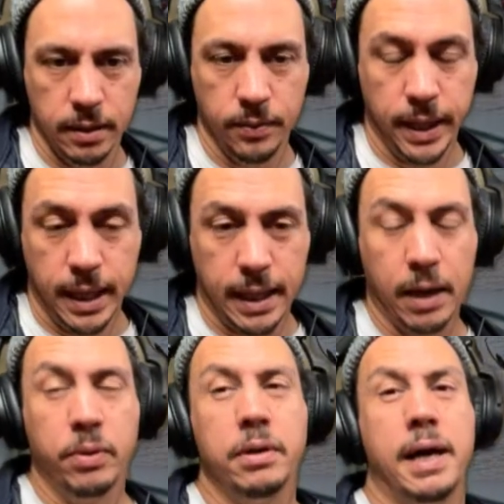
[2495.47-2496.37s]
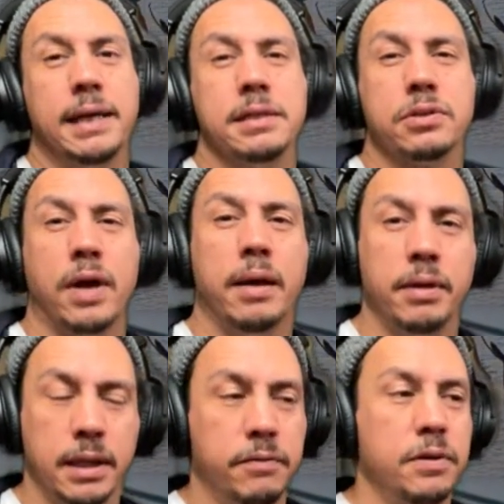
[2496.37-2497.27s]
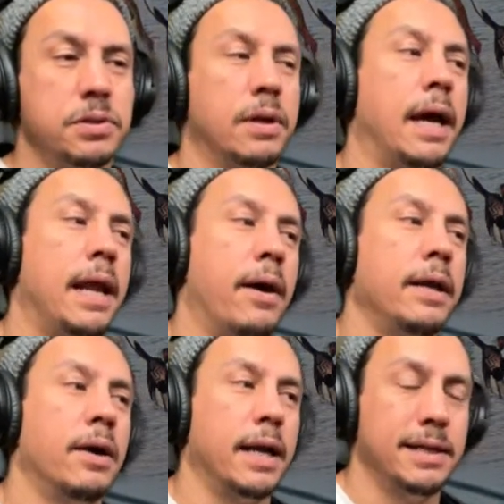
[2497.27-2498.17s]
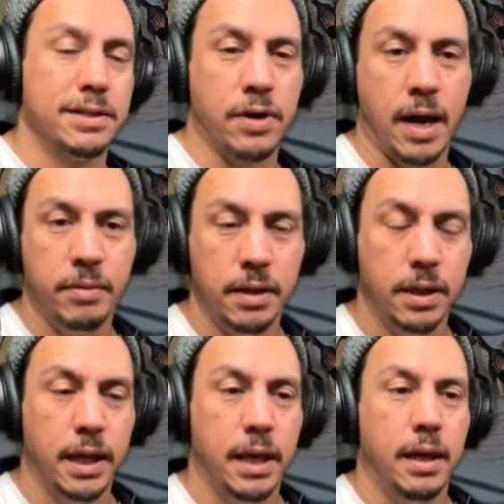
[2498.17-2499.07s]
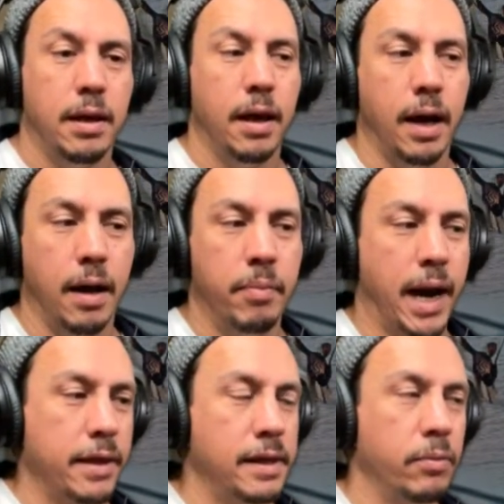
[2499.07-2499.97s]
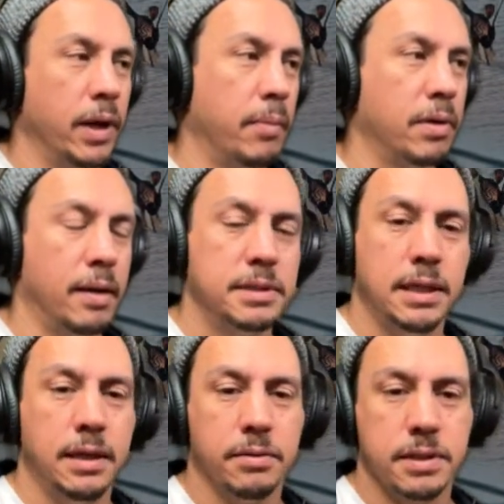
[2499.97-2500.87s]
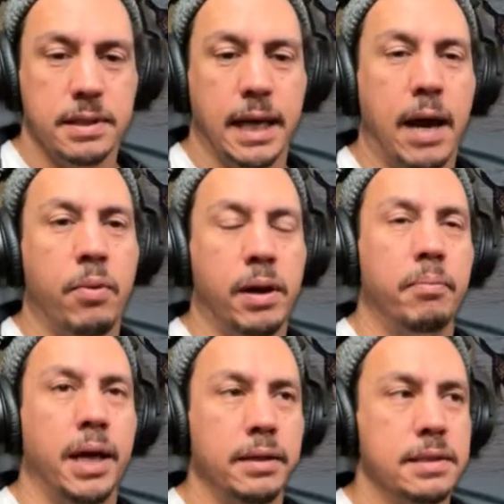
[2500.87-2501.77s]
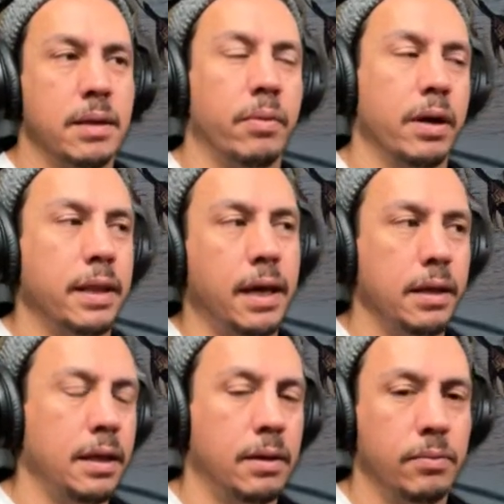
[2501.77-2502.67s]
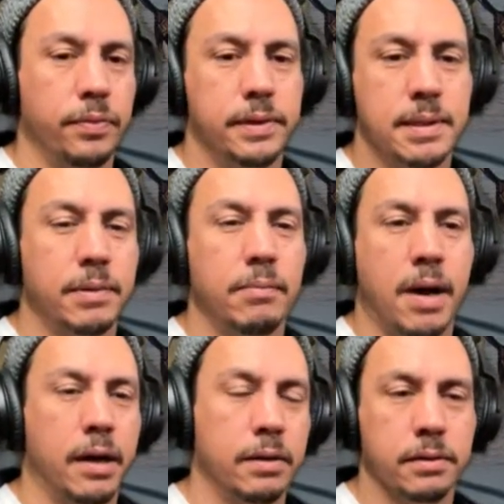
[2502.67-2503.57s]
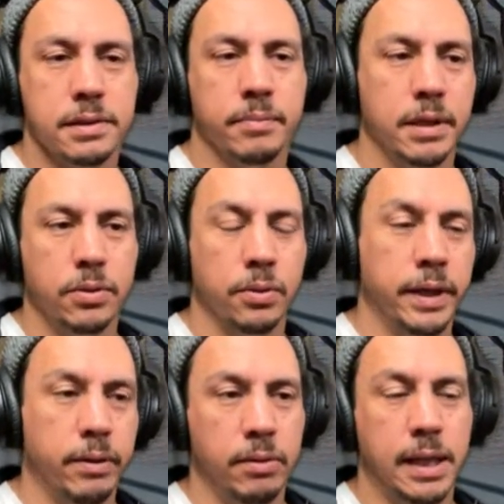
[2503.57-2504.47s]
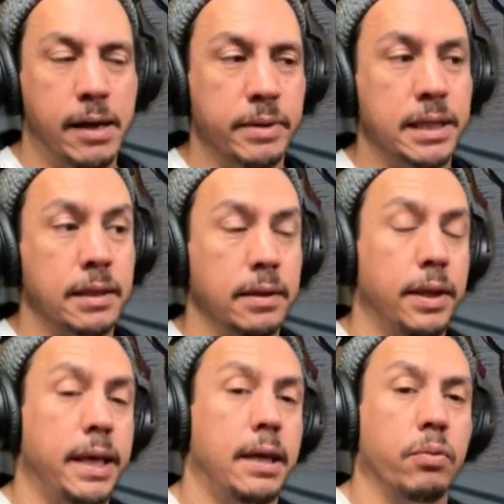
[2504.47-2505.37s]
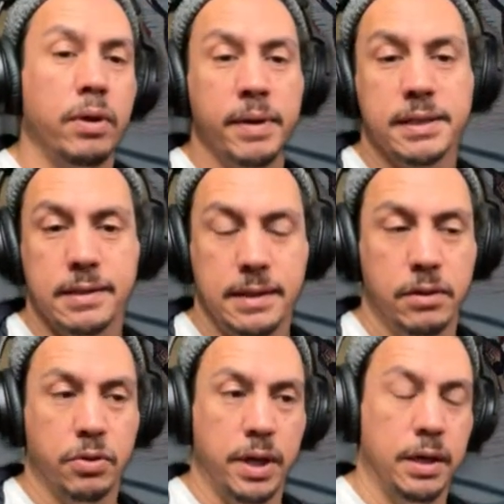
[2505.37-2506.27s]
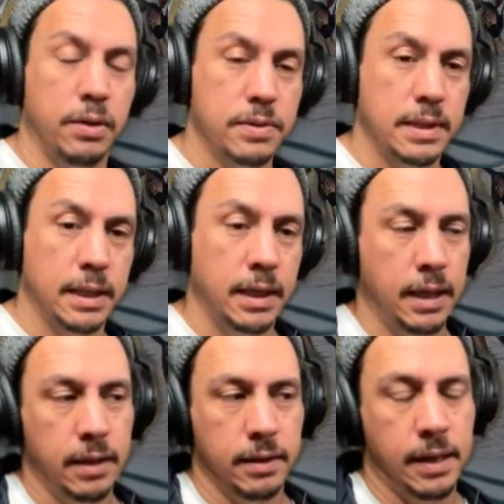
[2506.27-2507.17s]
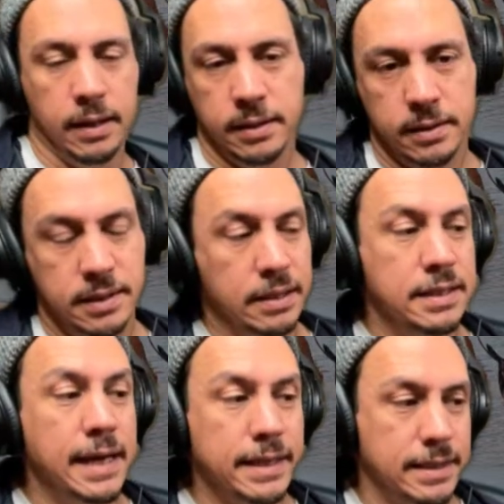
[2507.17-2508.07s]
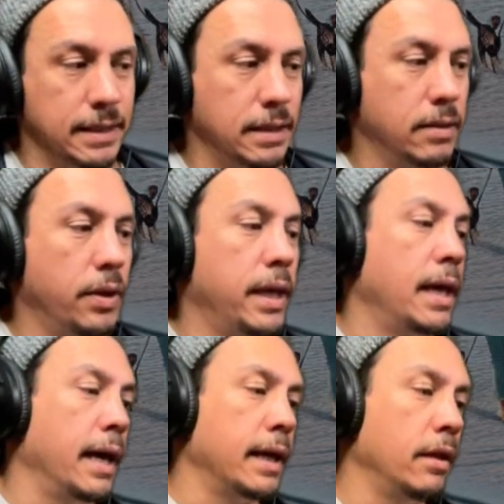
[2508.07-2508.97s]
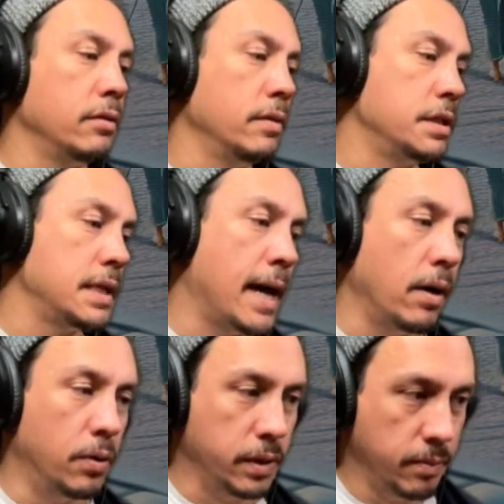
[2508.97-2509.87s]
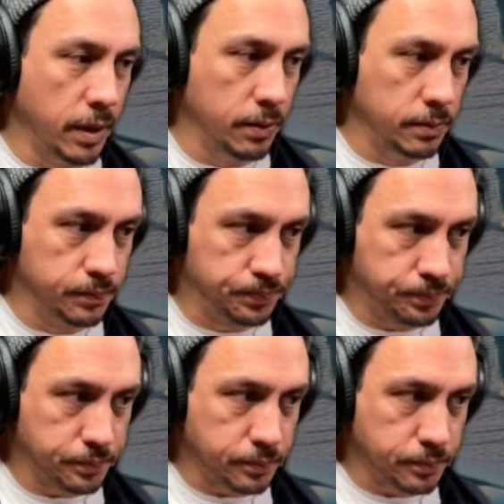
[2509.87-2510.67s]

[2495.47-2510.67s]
button. Like I wouldn't know how to describe it. In the future, now I know how to describe it. But I think when I prompted it, I was just like, I want a button somewhere that, you know, something modern, something cool that will allow me to remix a scene or create a new scene. And it then suggested, again, through the chat only mode.